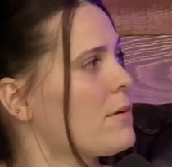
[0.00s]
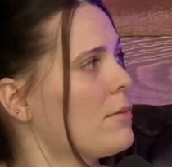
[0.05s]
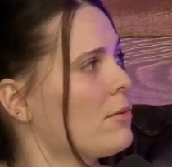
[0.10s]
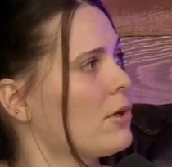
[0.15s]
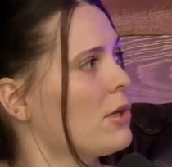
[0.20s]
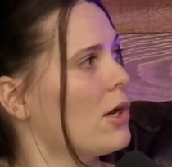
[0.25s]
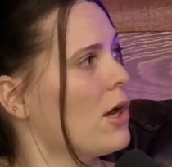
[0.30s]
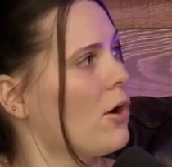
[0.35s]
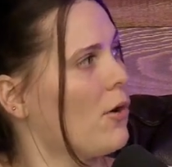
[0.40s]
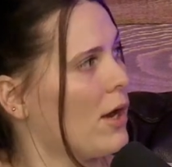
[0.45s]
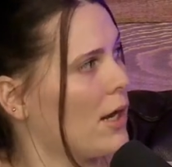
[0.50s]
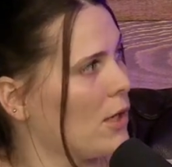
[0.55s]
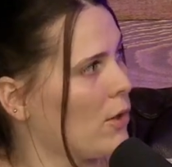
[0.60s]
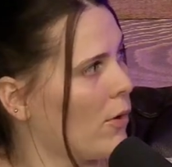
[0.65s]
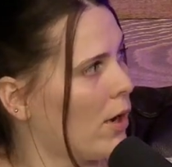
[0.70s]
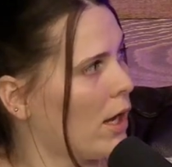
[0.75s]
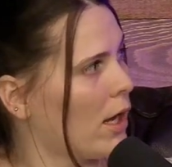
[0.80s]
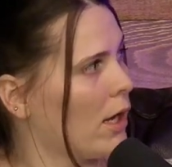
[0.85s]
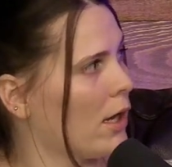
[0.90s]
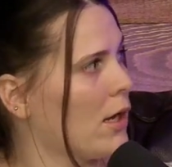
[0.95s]
but I'm going to go
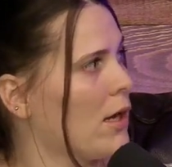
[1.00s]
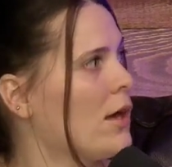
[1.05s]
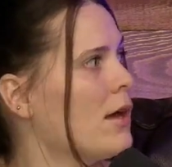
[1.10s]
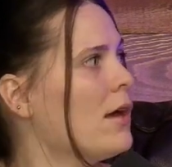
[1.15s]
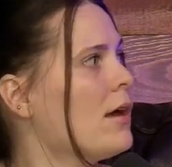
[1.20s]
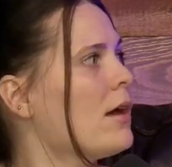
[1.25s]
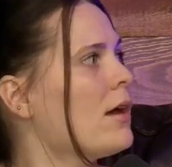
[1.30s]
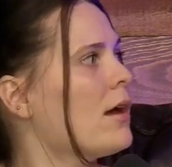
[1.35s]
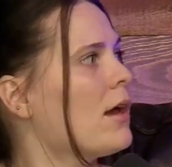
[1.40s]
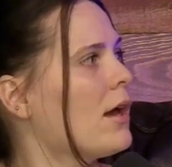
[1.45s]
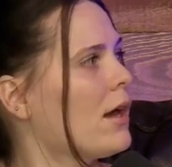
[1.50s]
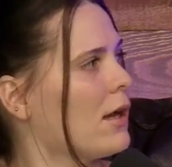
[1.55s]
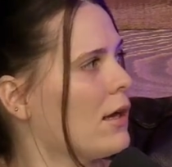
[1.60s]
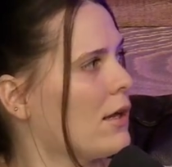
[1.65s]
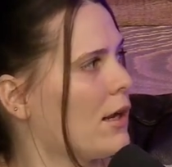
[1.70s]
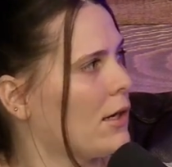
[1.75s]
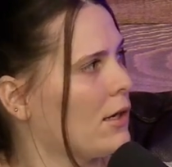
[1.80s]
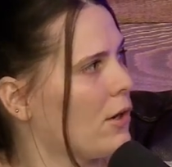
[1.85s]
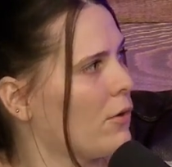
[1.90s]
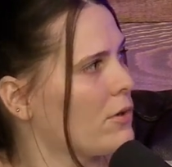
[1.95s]
anyway.
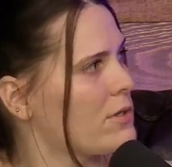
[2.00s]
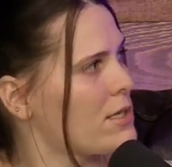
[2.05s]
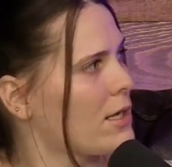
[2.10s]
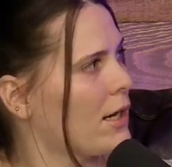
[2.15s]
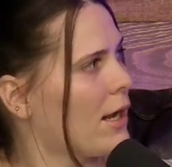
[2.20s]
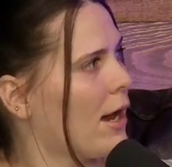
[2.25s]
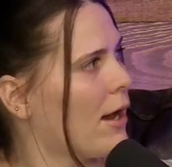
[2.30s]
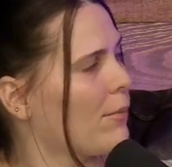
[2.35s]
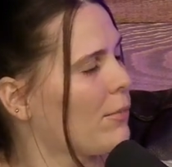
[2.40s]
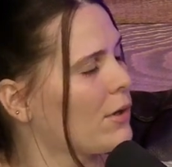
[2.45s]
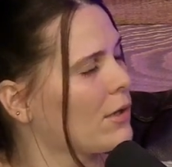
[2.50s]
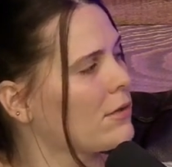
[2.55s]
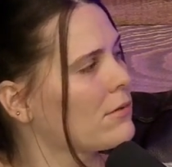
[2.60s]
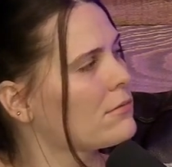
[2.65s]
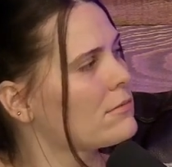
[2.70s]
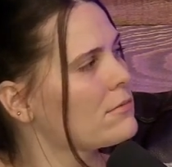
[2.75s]
And I know what's going to happen.